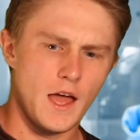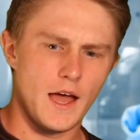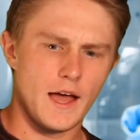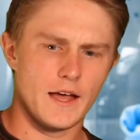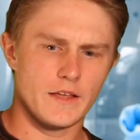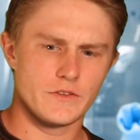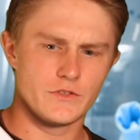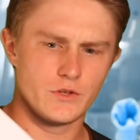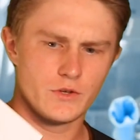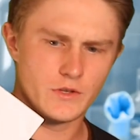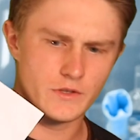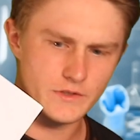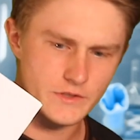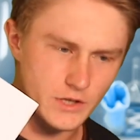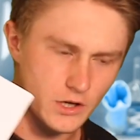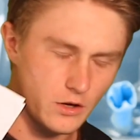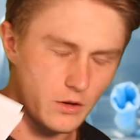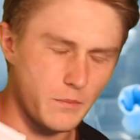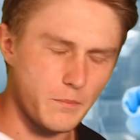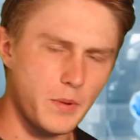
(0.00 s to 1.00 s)
As you can
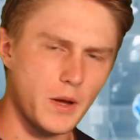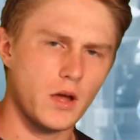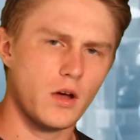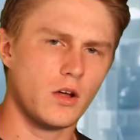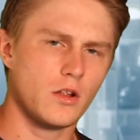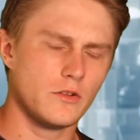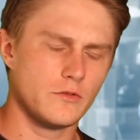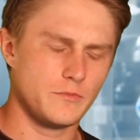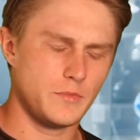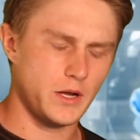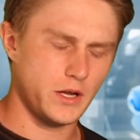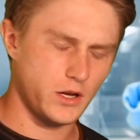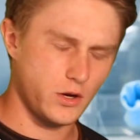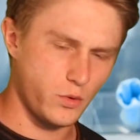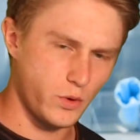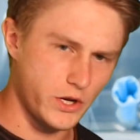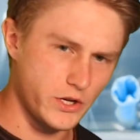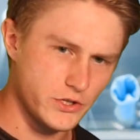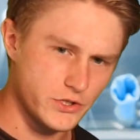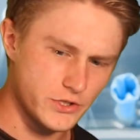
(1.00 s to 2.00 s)
tell by all of my
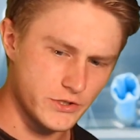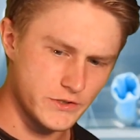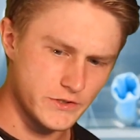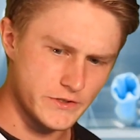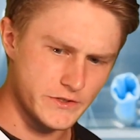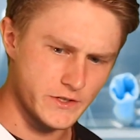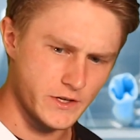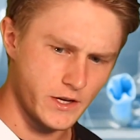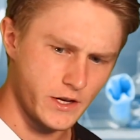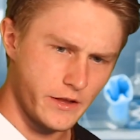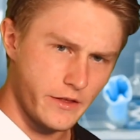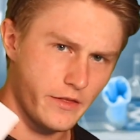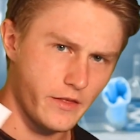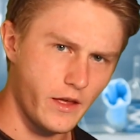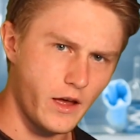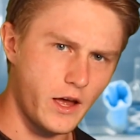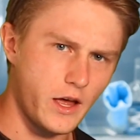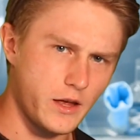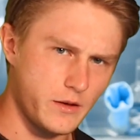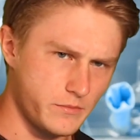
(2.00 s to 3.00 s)
equations,
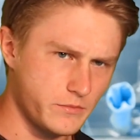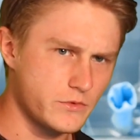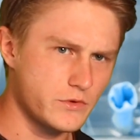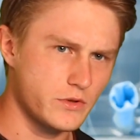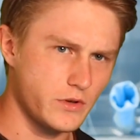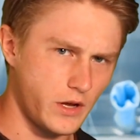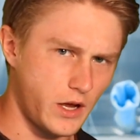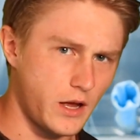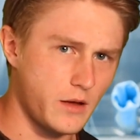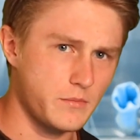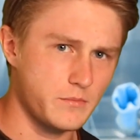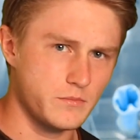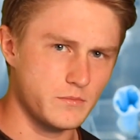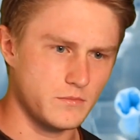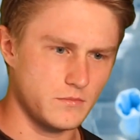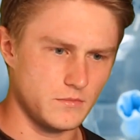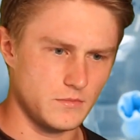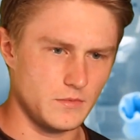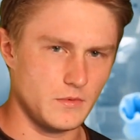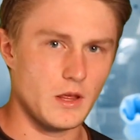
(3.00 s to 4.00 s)
I'm
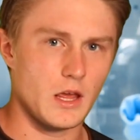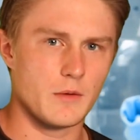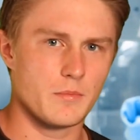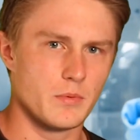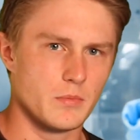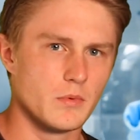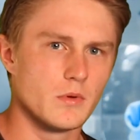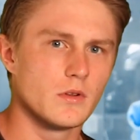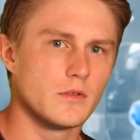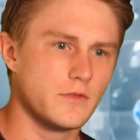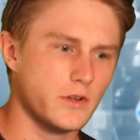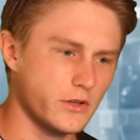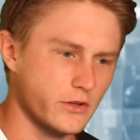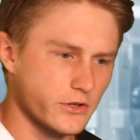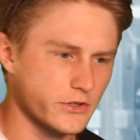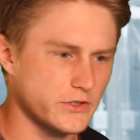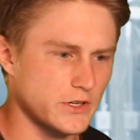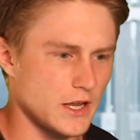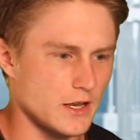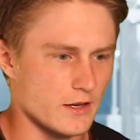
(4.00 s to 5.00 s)
I'm capable of
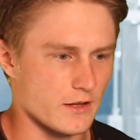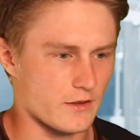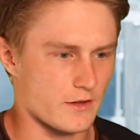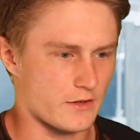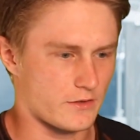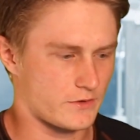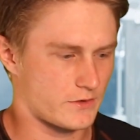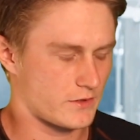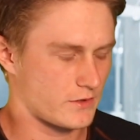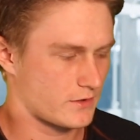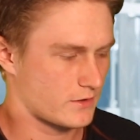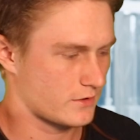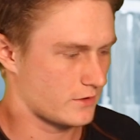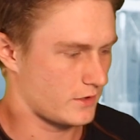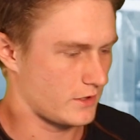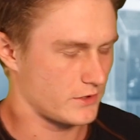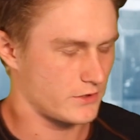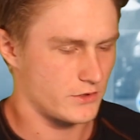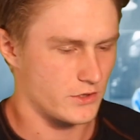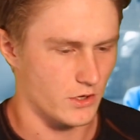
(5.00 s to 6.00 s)
understanding this
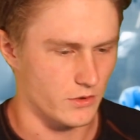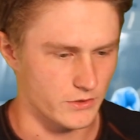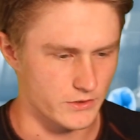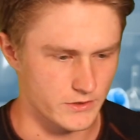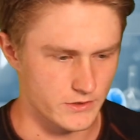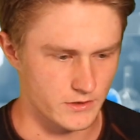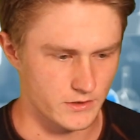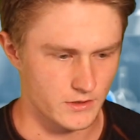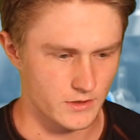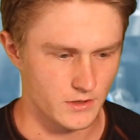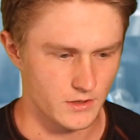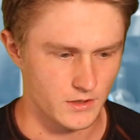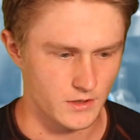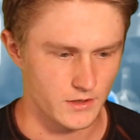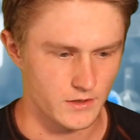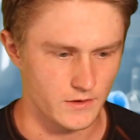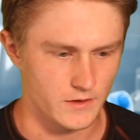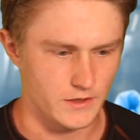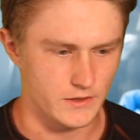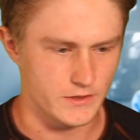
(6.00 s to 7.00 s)
these jokes
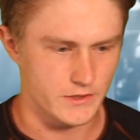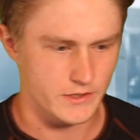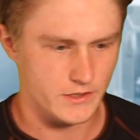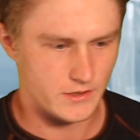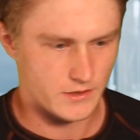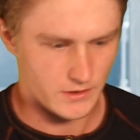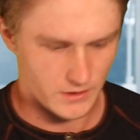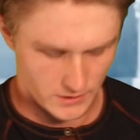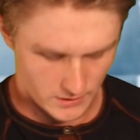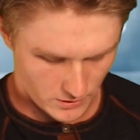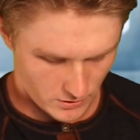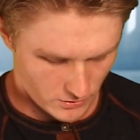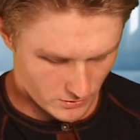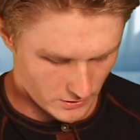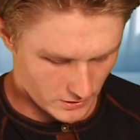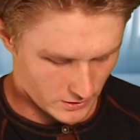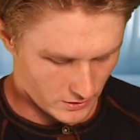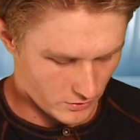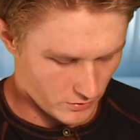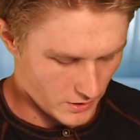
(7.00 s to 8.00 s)
these inc-
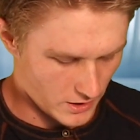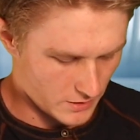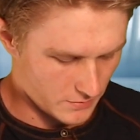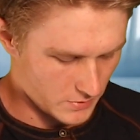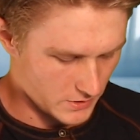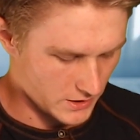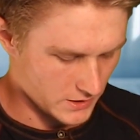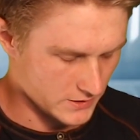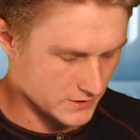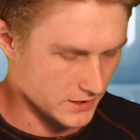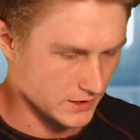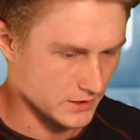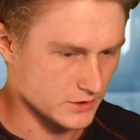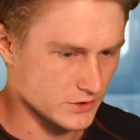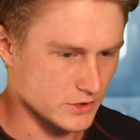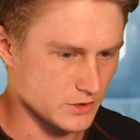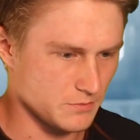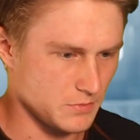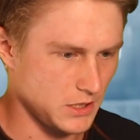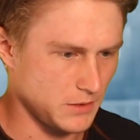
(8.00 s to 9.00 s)
incredibly
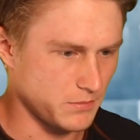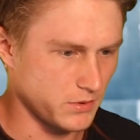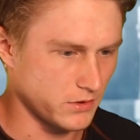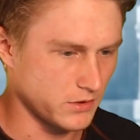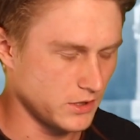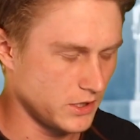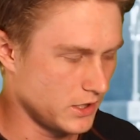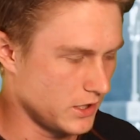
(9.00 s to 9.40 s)
intelligent people,